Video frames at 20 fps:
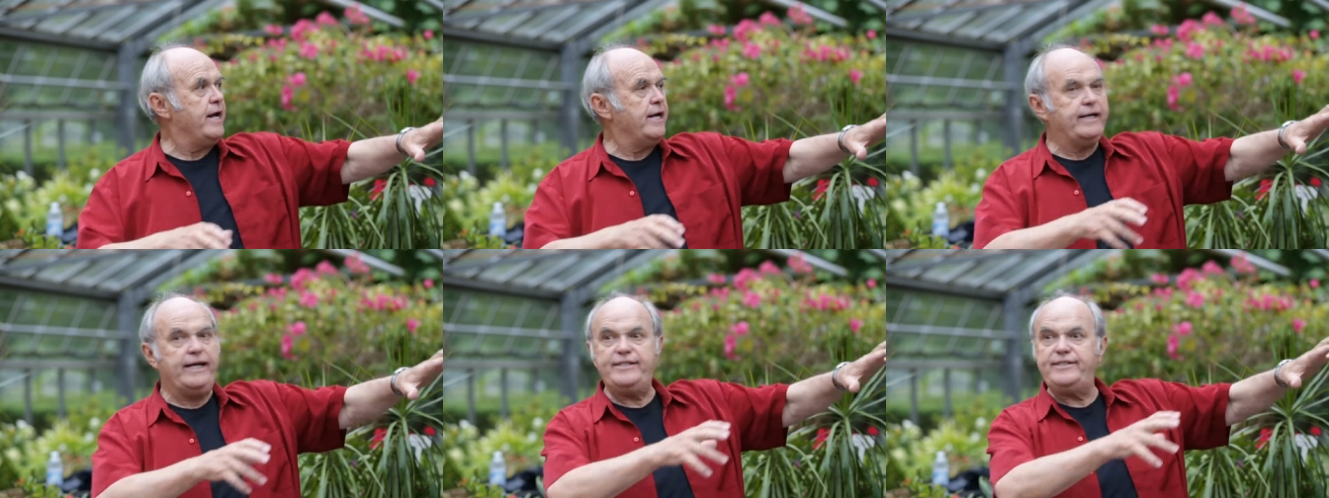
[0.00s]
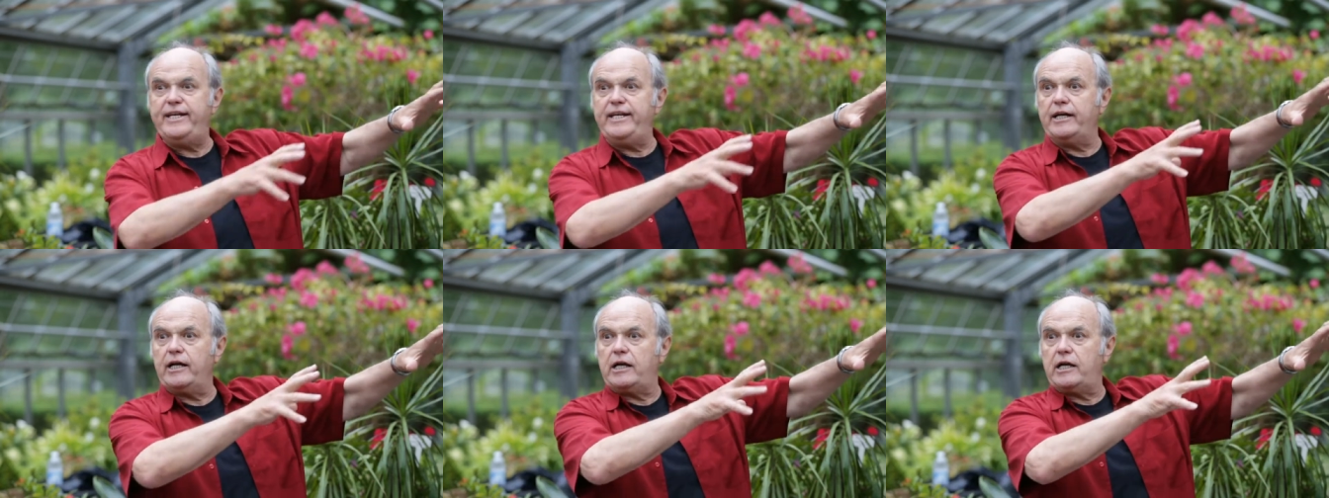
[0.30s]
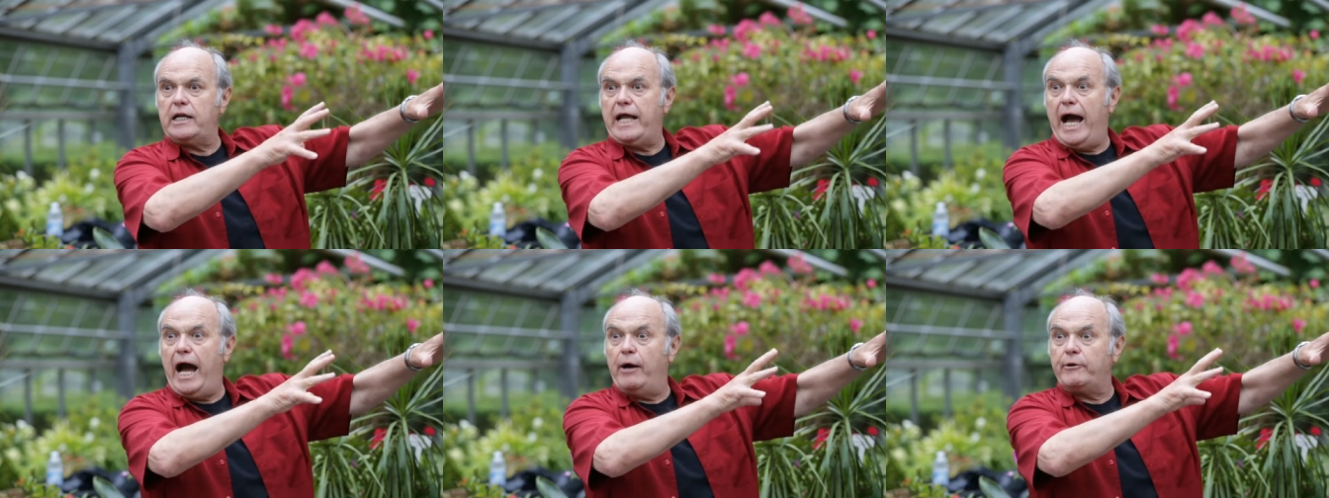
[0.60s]
they seen a
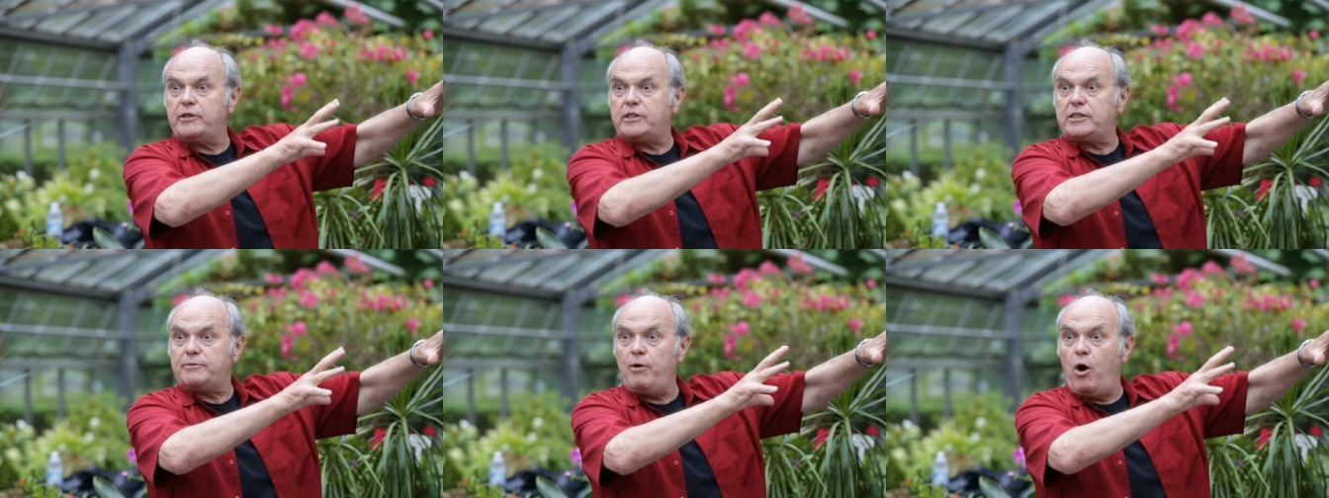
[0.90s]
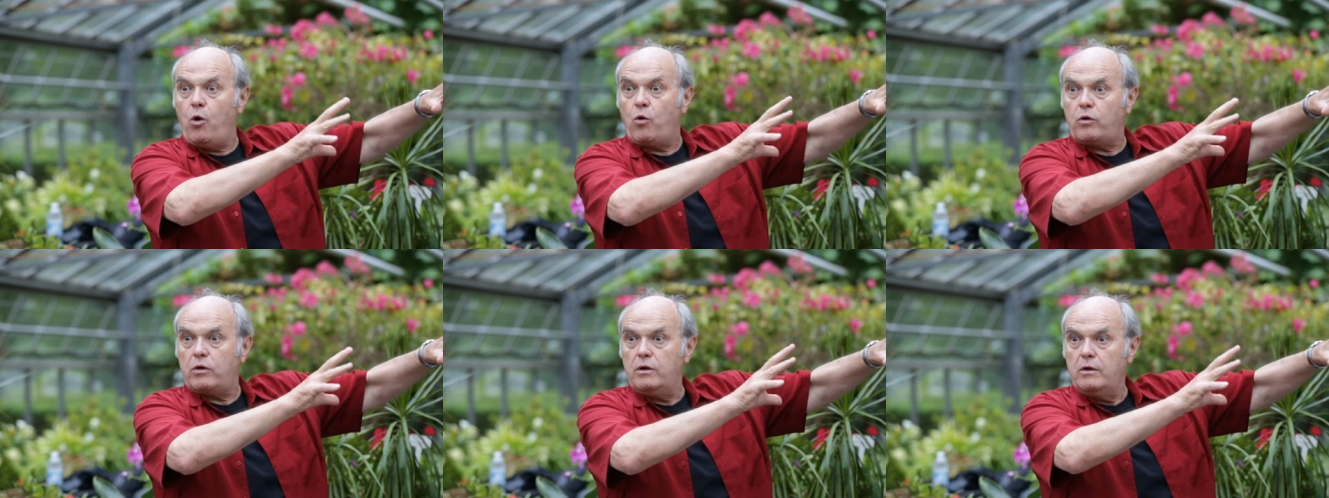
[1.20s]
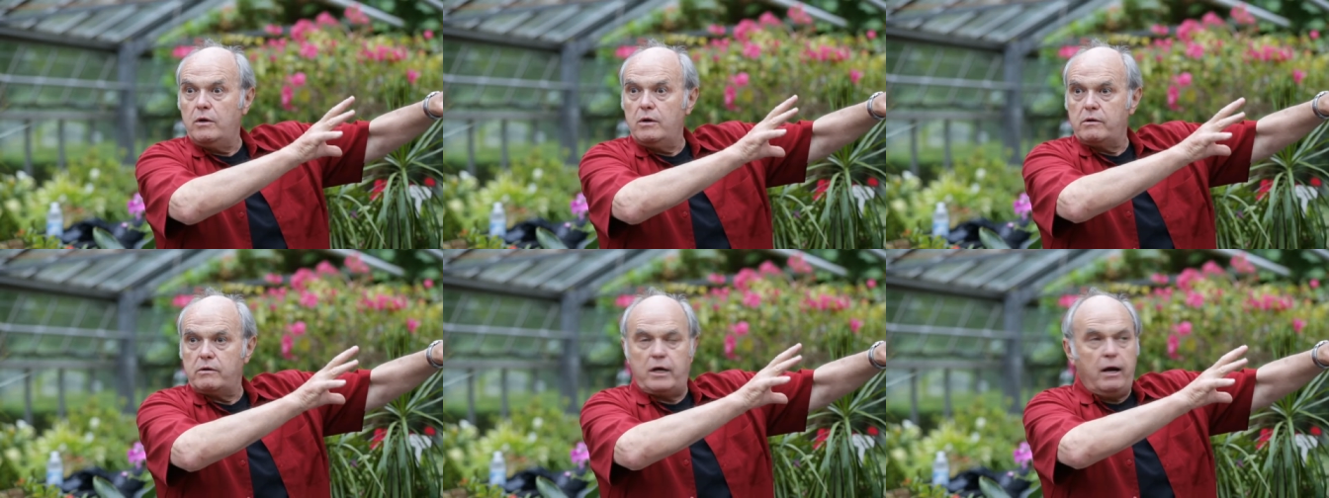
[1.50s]
cloud of smoke
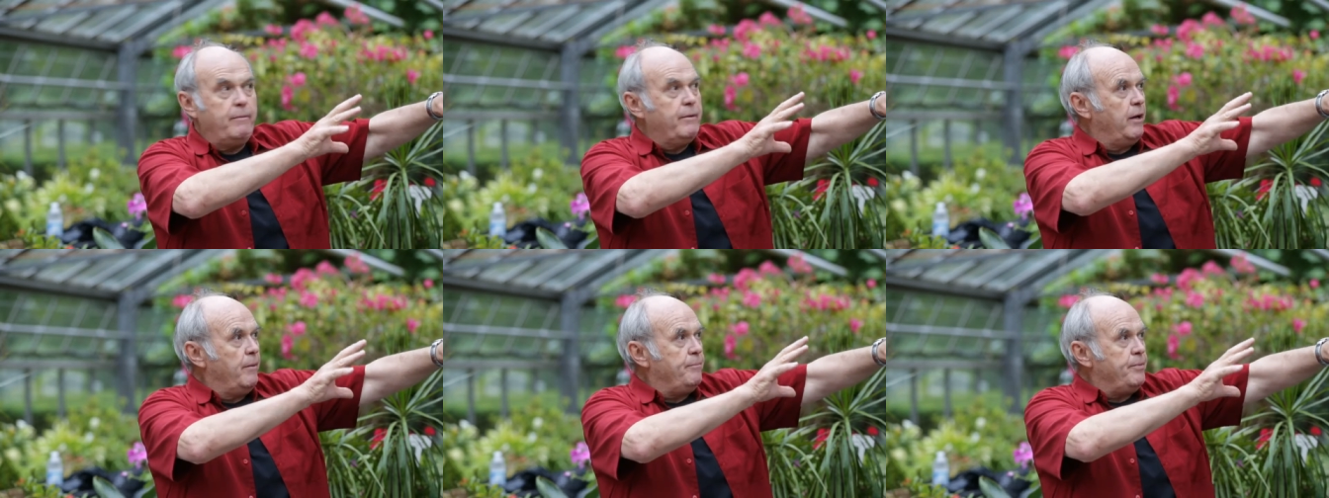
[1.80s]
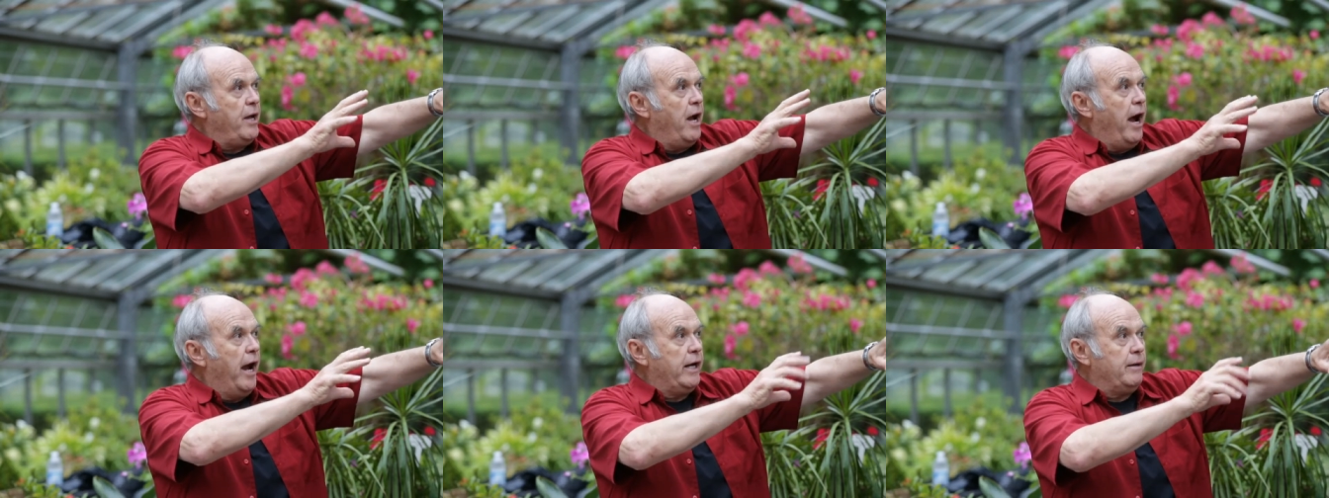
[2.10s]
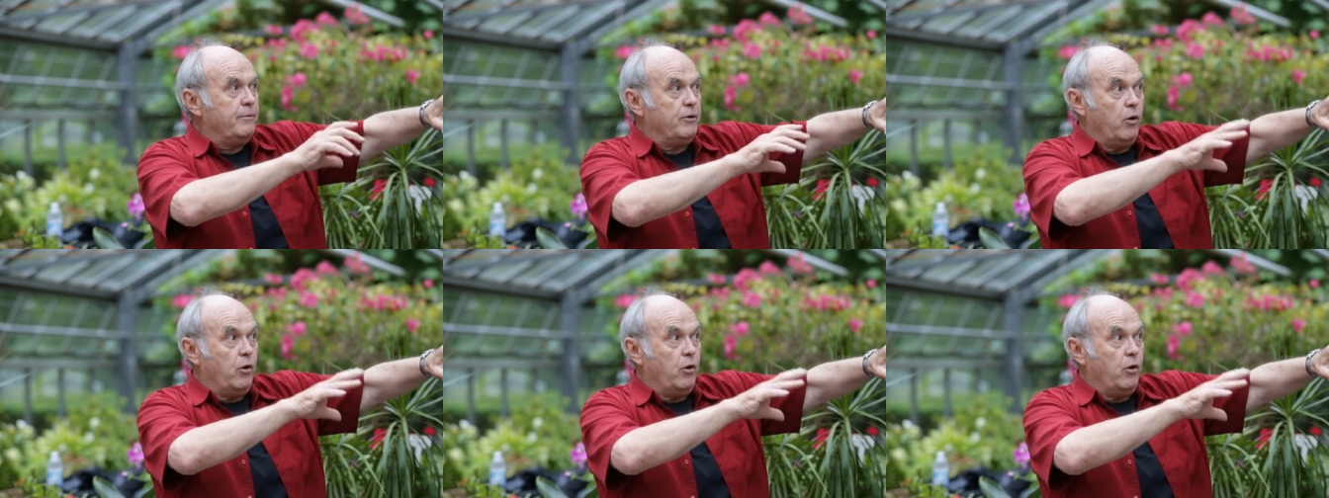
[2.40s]
coming up behind them.